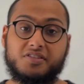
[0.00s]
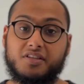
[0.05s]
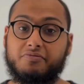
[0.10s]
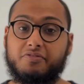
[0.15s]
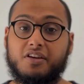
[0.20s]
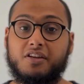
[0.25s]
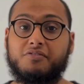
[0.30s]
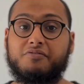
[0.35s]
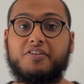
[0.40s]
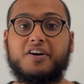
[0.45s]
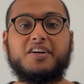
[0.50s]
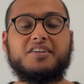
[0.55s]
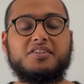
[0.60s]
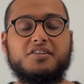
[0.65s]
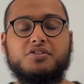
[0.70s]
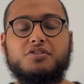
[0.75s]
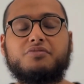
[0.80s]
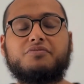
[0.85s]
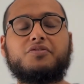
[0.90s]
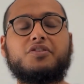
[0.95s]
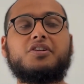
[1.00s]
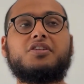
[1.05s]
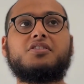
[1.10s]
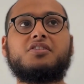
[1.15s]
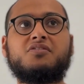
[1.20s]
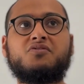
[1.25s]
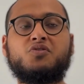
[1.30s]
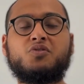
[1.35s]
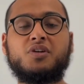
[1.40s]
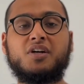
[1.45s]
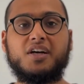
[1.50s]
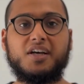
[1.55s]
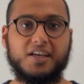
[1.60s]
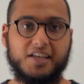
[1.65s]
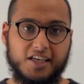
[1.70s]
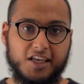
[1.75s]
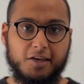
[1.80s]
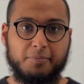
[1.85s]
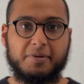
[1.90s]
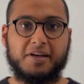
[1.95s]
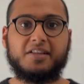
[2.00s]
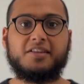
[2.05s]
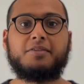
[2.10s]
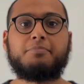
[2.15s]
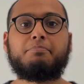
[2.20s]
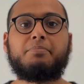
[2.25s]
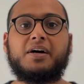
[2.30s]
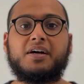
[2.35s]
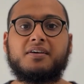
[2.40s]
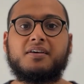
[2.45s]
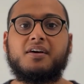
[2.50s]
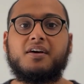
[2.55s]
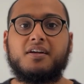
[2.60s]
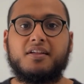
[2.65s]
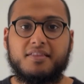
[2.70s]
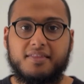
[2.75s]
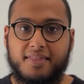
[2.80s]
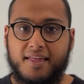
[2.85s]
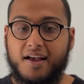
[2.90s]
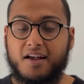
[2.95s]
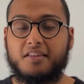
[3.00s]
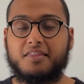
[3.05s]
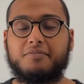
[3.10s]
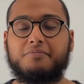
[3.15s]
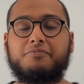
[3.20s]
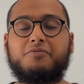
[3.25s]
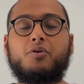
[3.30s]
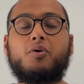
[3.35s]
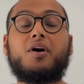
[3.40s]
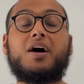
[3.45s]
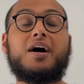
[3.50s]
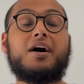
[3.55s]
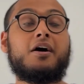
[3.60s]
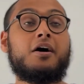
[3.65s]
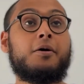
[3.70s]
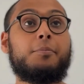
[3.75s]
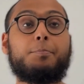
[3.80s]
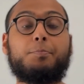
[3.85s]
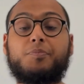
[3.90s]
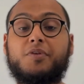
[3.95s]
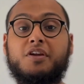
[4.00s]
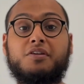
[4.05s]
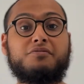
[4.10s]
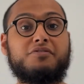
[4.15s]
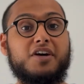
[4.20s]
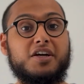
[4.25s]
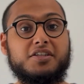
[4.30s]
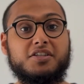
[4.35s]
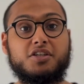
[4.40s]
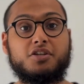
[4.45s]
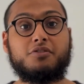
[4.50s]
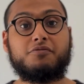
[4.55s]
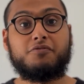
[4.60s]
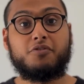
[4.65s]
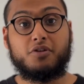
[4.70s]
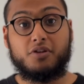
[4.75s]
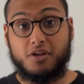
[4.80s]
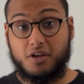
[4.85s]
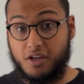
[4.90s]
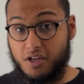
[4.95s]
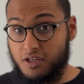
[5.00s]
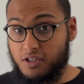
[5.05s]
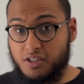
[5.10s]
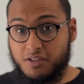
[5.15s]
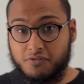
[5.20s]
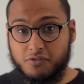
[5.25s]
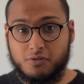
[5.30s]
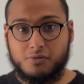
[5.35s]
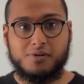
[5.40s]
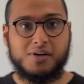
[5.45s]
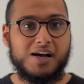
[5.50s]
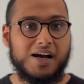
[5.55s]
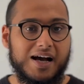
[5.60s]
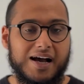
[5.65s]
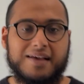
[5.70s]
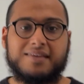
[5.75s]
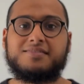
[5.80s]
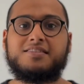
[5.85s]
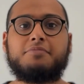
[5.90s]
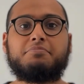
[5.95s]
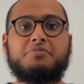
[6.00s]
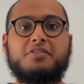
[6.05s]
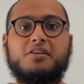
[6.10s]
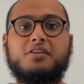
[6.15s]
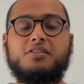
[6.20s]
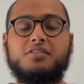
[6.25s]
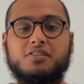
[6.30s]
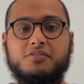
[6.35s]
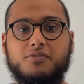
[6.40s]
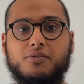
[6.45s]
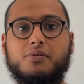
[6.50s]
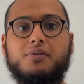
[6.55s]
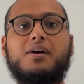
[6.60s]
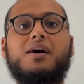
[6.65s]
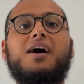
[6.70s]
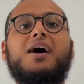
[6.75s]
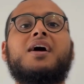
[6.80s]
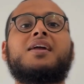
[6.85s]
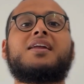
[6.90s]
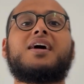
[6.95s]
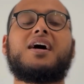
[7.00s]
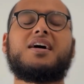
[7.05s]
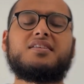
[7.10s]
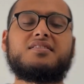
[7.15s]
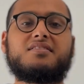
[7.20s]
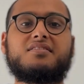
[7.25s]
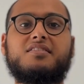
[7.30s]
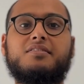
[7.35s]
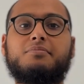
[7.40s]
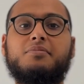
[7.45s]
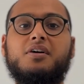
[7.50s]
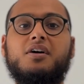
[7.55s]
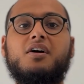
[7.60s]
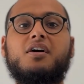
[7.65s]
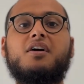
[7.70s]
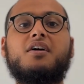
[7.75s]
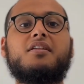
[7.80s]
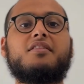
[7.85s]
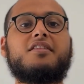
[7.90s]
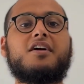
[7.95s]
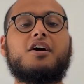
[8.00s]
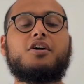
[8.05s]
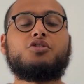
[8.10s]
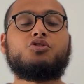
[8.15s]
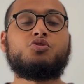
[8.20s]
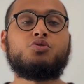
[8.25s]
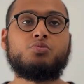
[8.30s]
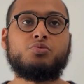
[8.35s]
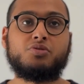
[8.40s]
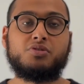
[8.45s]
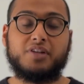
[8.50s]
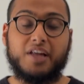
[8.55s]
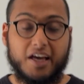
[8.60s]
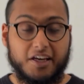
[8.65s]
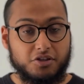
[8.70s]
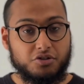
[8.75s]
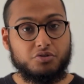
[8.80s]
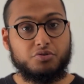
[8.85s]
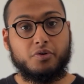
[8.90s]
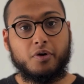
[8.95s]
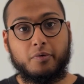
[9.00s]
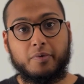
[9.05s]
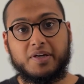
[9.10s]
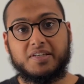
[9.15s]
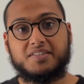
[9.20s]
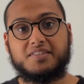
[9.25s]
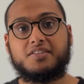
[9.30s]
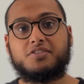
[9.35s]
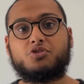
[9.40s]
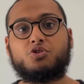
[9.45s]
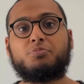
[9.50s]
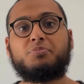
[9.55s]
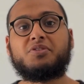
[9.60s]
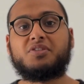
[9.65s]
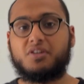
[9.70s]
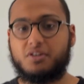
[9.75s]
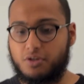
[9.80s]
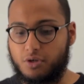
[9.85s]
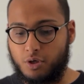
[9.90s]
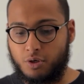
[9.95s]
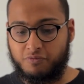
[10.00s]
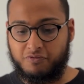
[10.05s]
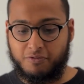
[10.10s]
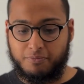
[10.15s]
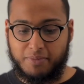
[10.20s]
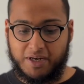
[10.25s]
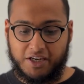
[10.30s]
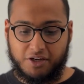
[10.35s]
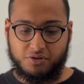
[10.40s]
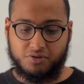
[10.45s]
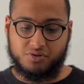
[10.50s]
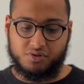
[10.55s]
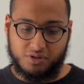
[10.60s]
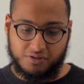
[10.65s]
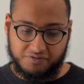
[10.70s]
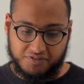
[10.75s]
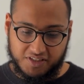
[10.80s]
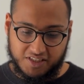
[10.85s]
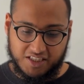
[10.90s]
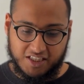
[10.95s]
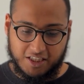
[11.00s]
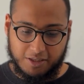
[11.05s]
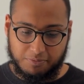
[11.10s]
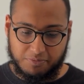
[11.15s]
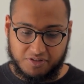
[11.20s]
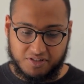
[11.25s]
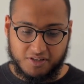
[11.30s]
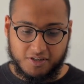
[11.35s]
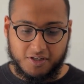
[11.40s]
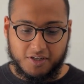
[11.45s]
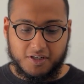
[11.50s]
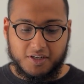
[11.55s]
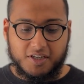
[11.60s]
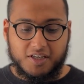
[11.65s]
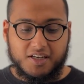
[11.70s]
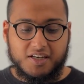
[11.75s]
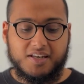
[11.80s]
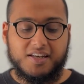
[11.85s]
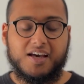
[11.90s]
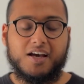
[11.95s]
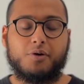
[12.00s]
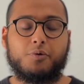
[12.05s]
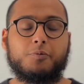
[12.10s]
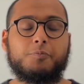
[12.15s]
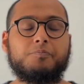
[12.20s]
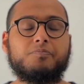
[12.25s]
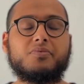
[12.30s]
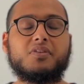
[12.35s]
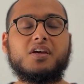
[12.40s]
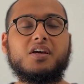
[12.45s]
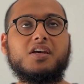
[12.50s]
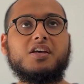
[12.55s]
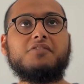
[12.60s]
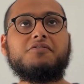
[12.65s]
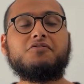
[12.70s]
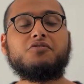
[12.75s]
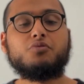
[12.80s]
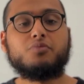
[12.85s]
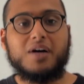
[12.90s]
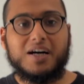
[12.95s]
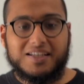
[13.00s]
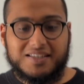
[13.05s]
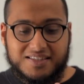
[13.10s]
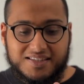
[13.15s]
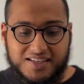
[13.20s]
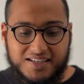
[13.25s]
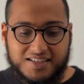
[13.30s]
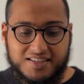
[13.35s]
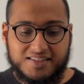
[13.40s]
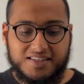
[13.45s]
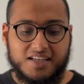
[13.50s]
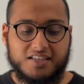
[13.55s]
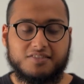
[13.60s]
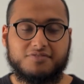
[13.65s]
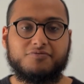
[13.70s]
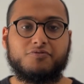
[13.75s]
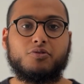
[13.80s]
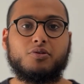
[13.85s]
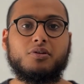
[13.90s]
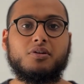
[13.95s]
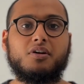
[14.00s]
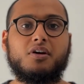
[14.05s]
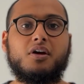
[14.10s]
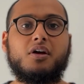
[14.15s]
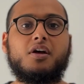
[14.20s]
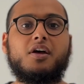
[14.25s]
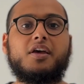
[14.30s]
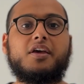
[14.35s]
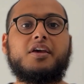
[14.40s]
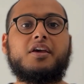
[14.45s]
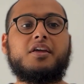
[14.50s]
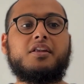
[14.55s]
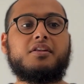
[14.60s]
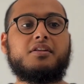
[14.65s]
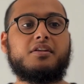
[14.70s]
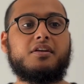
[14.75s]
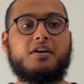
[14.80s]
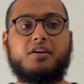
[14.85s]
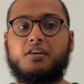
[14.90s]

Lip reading: invited you for interview, email them back, thank them for inviting you for the interview, accept the interview, and ask them that you would like to request this to be done over Microsoft Teams. Now, if you are successful in